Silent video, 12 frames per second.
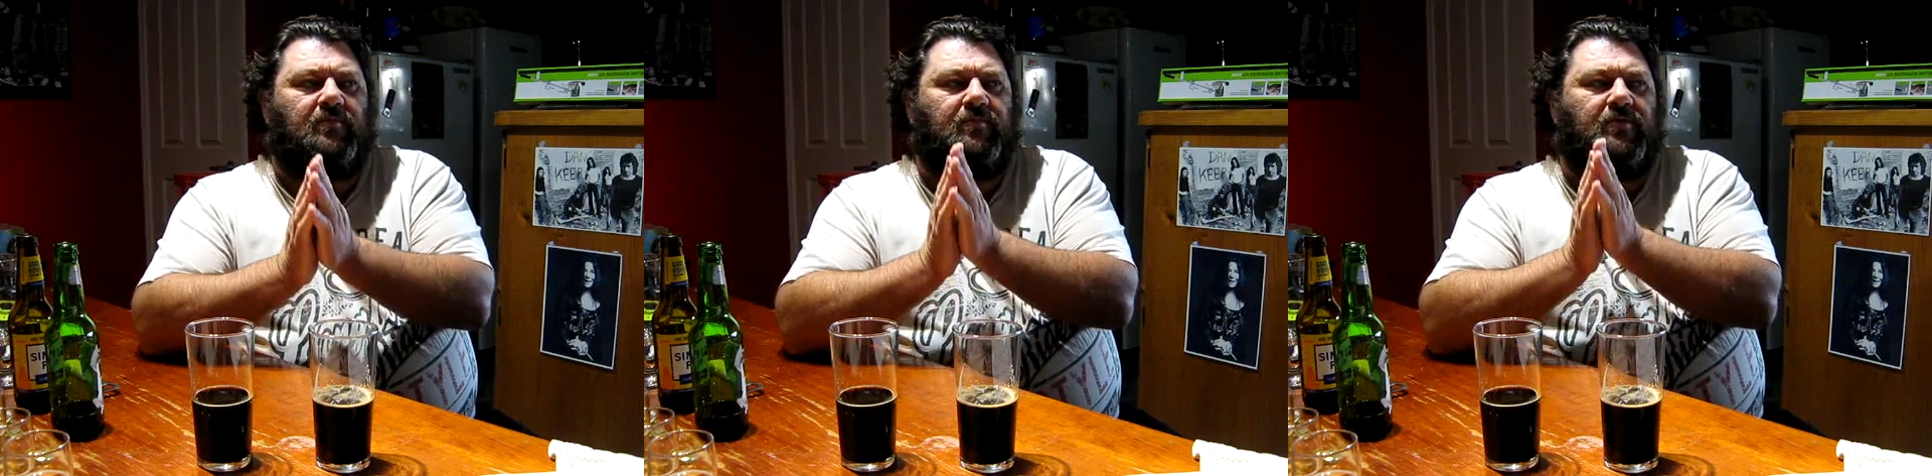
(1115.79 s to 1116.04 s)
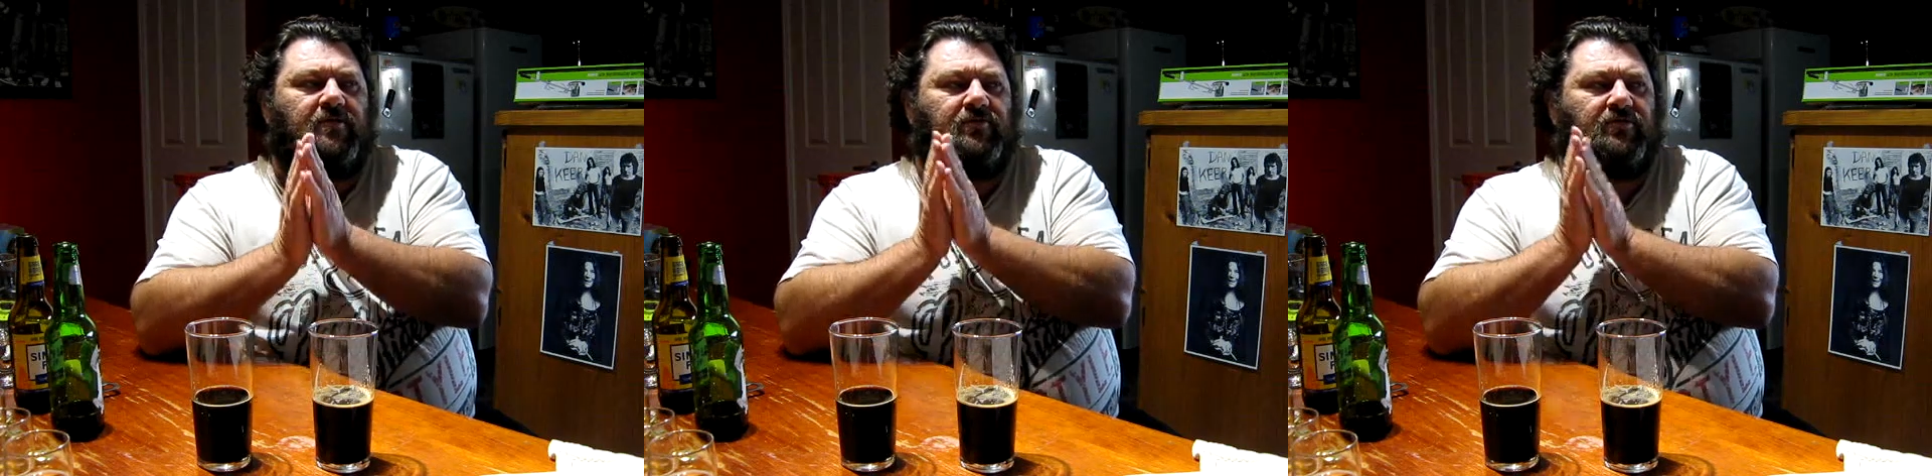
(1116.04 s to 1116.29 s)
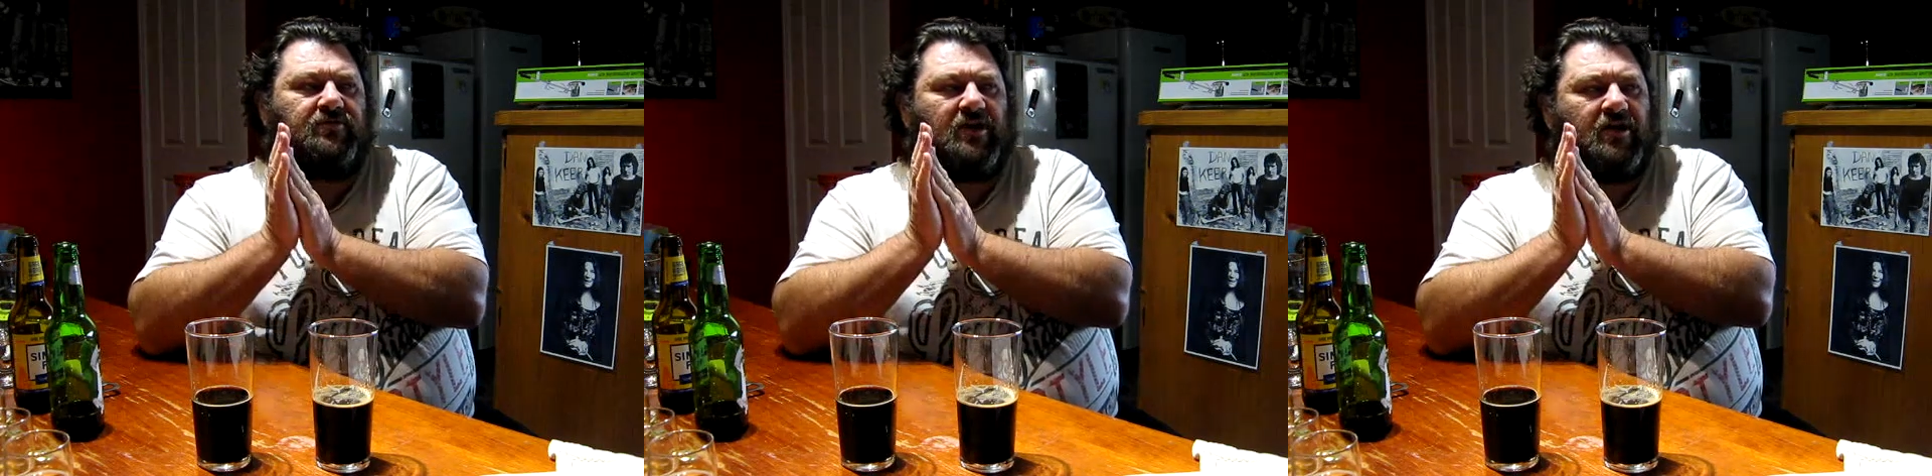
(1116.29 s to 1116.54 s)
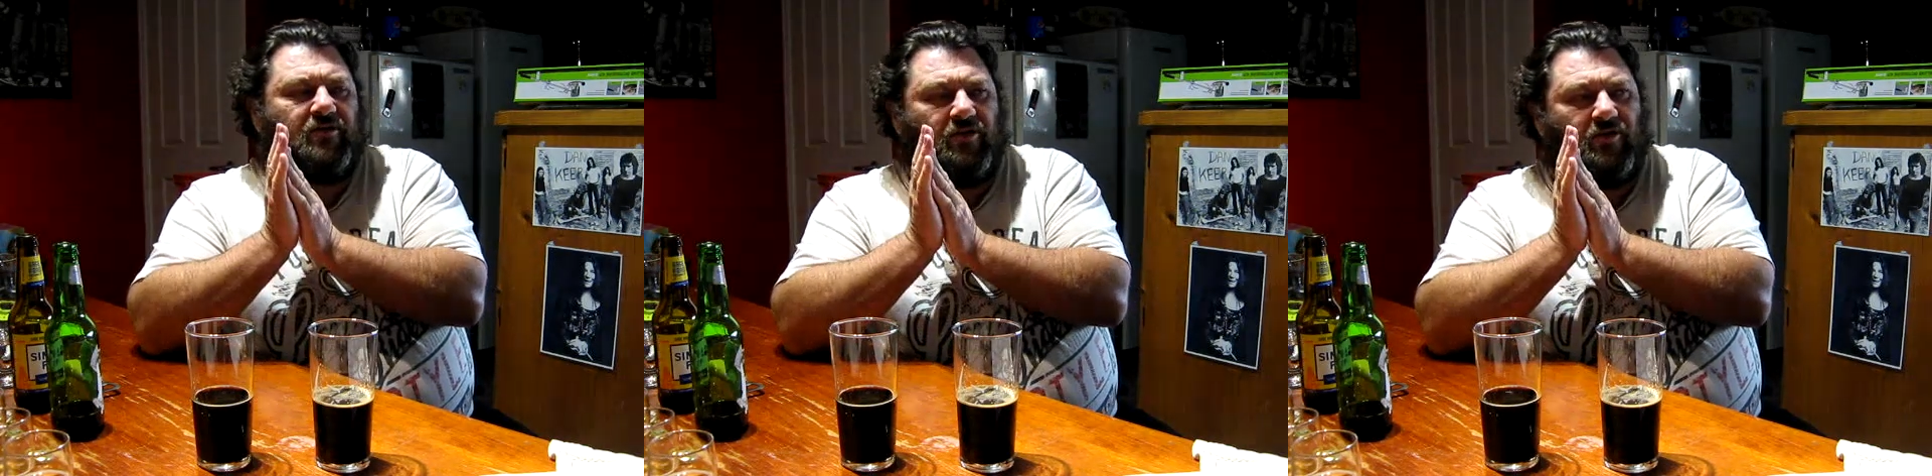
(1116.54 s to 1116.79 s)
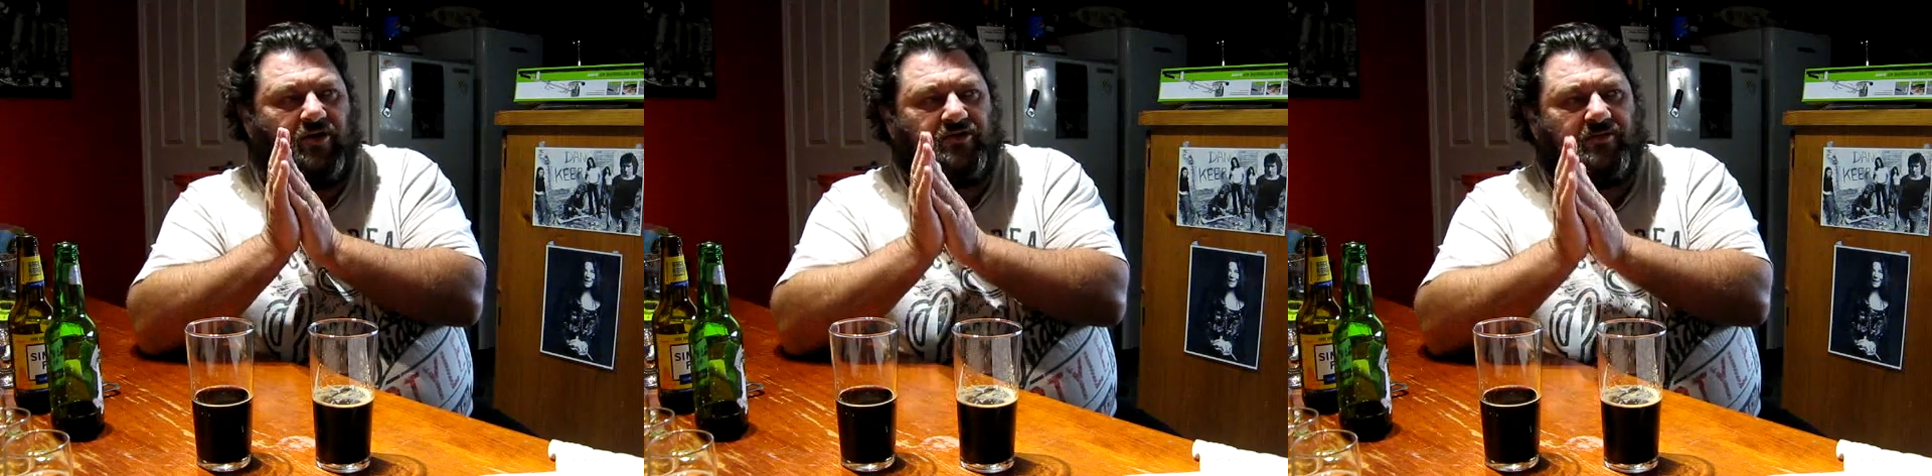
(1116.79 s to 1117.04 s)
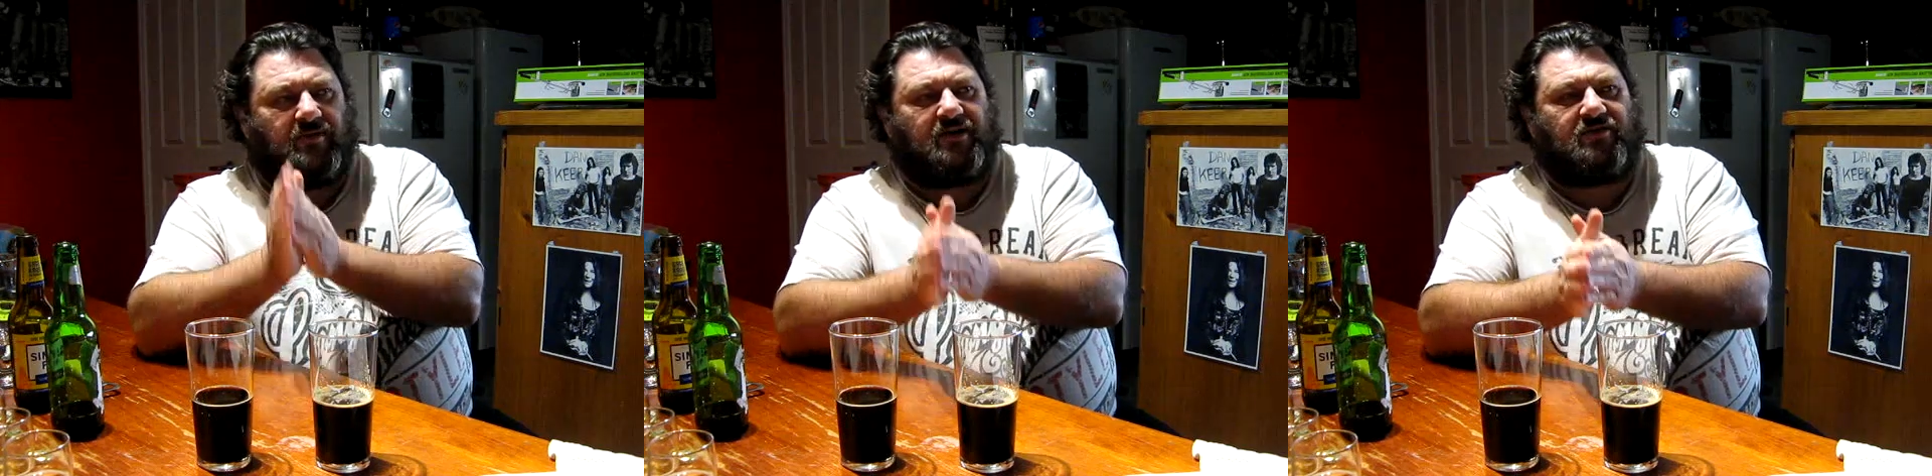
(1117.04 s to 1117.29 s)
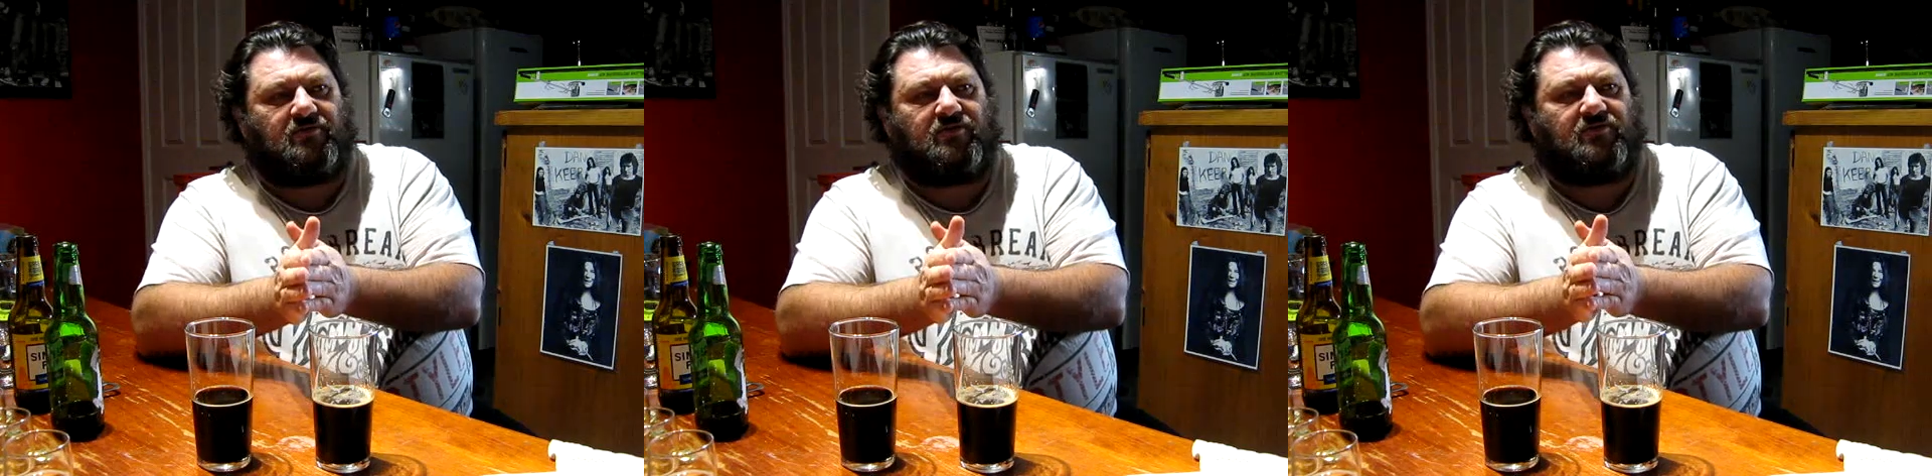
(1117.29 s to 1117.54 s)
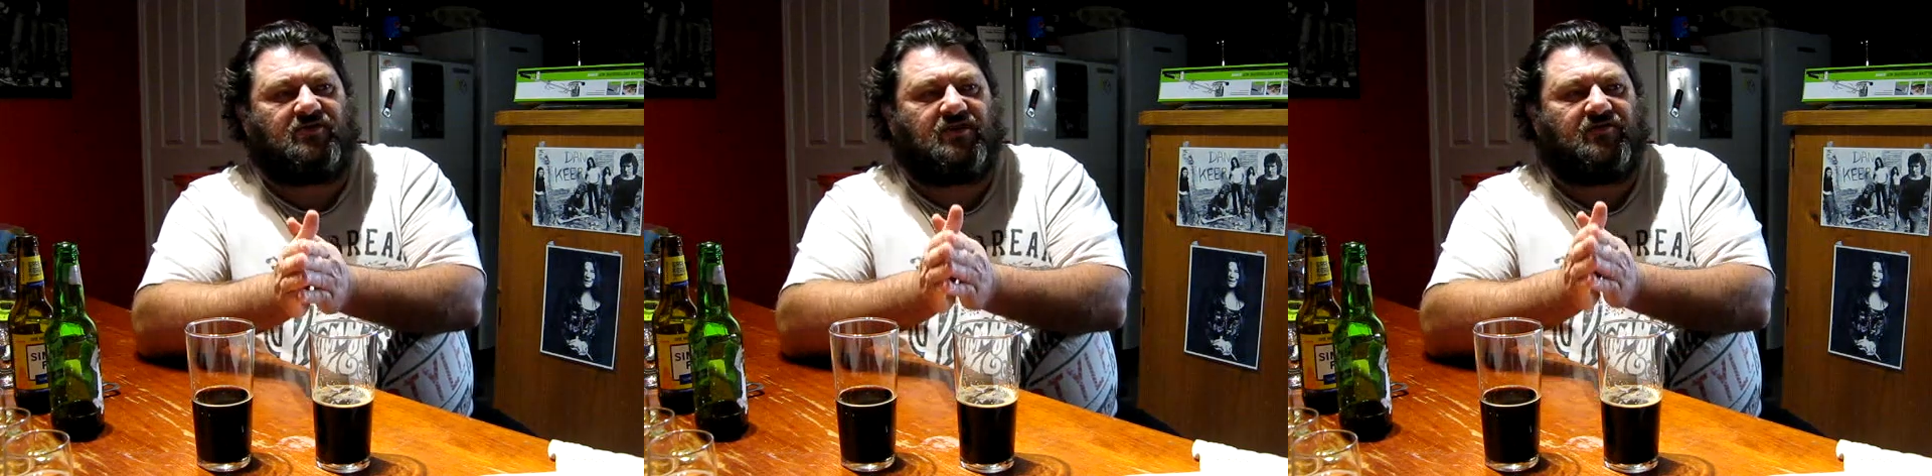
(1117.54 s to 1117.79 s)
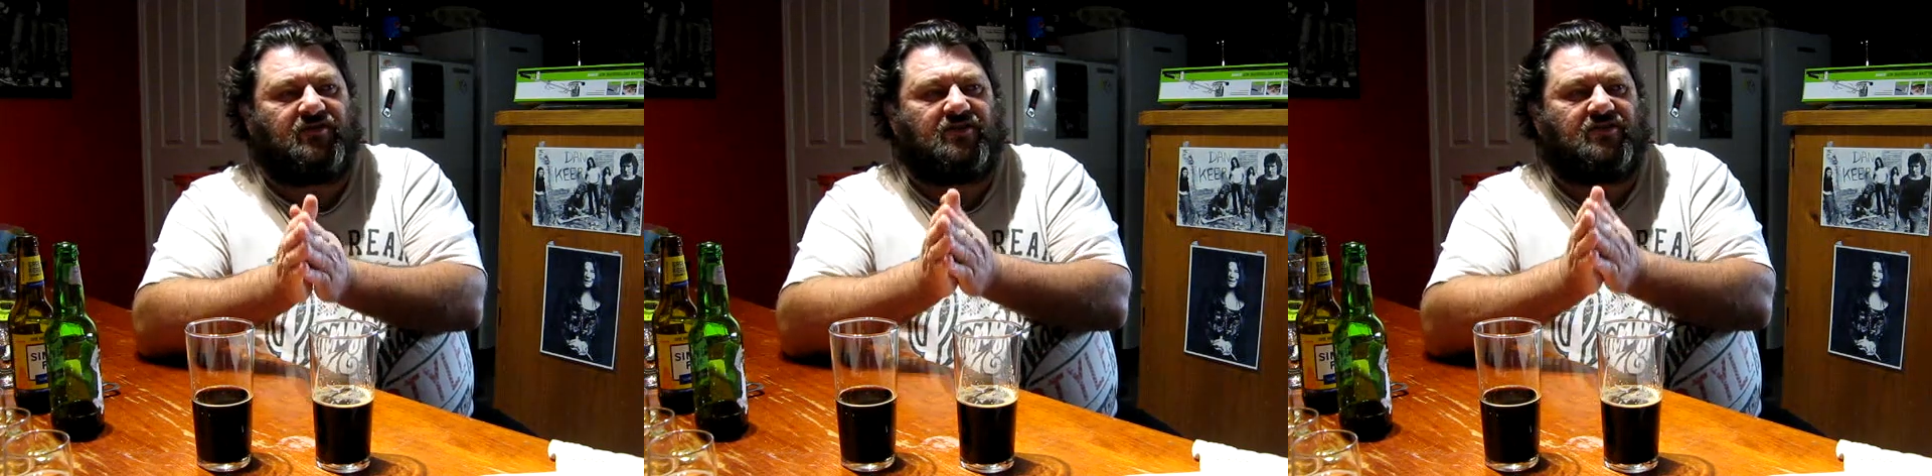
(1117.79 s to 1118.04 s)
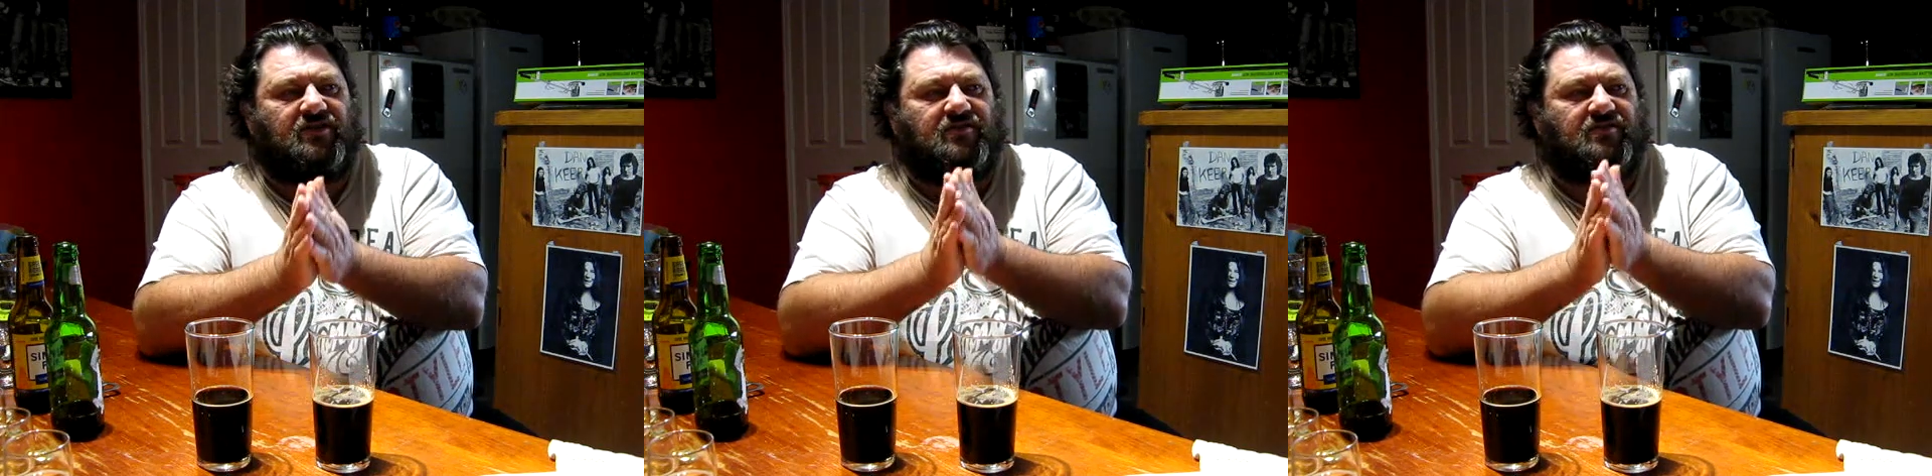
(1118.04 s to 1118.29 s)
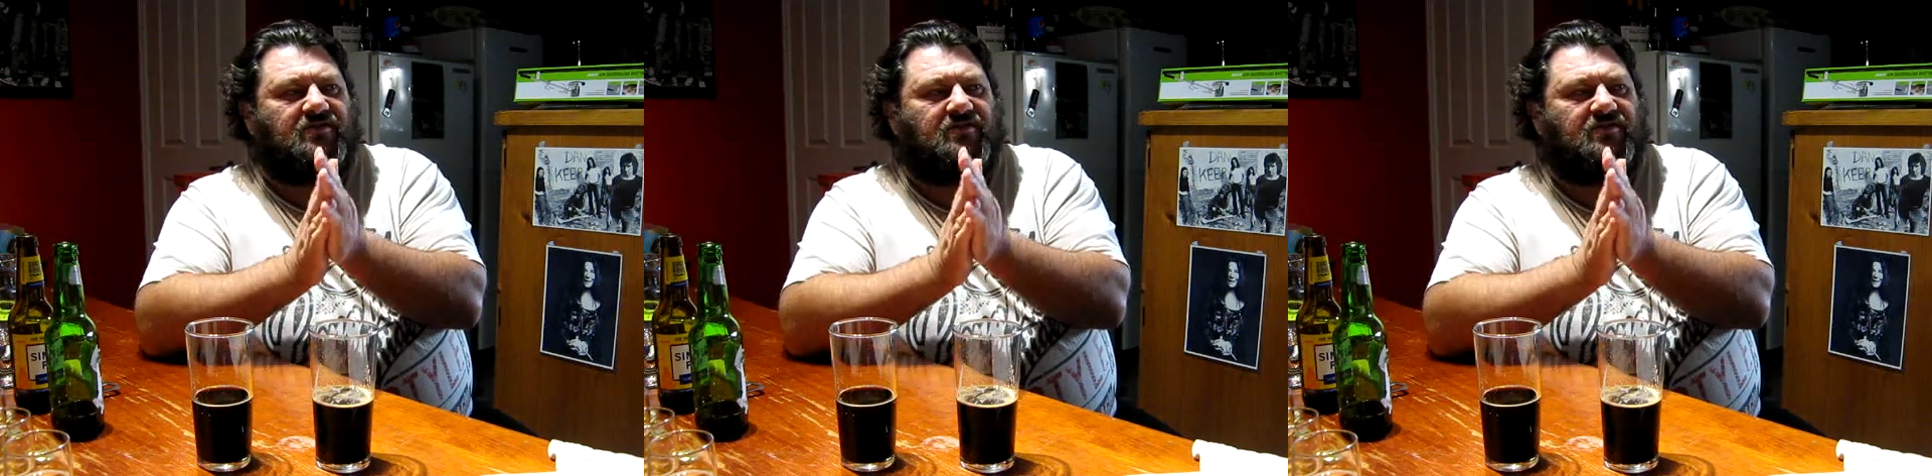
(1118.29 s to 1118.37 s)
People don't like to make them because they think they're